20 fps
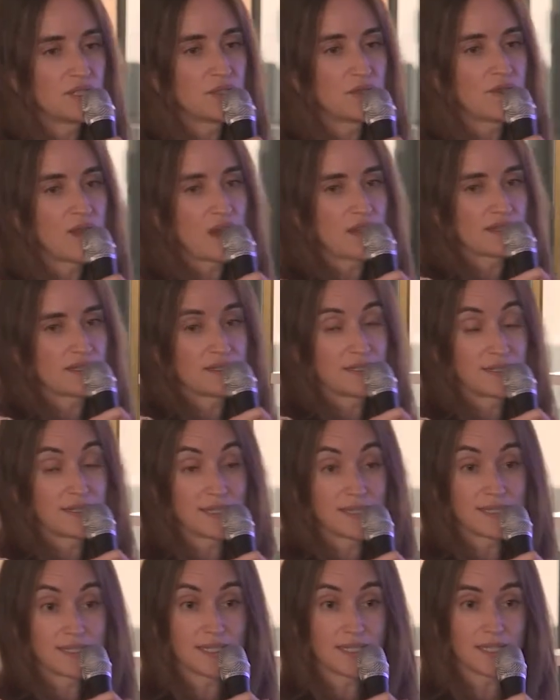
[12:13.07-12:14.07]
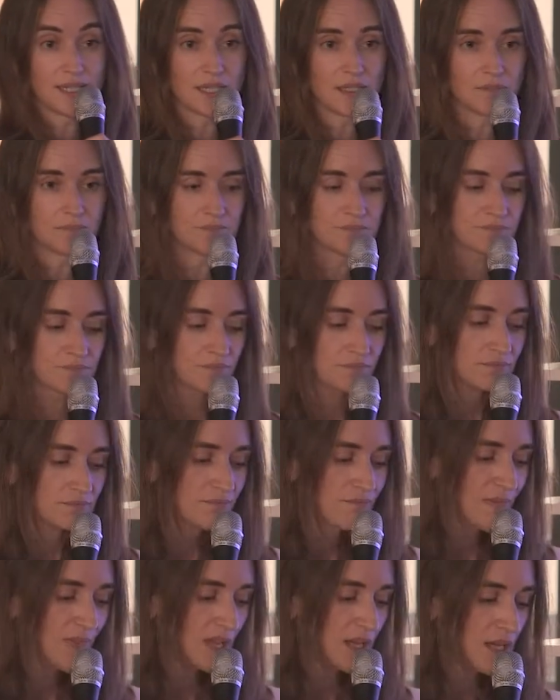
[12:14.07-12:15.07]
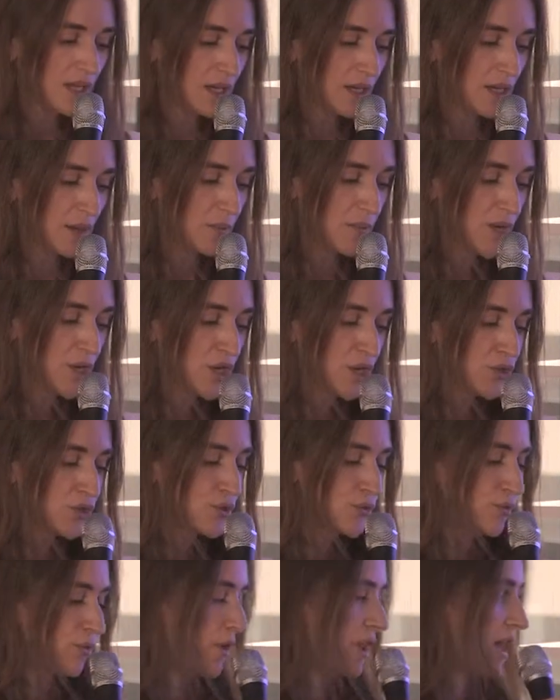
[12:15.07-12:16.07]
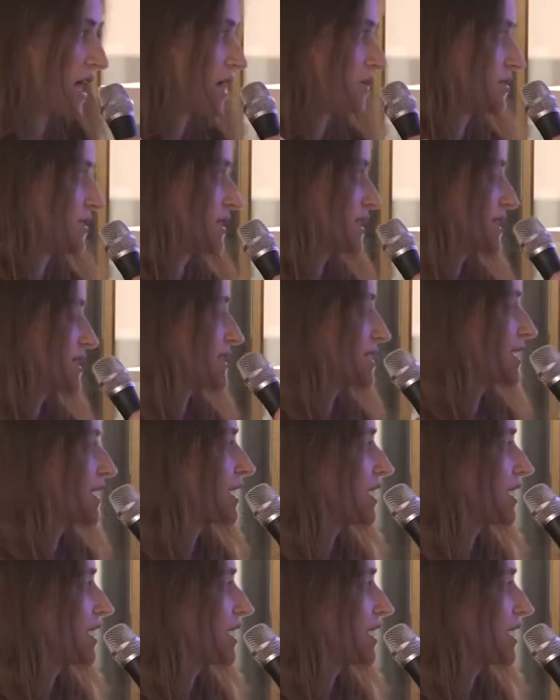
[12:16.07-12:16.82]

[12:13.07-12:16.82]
in 2016 to roll out these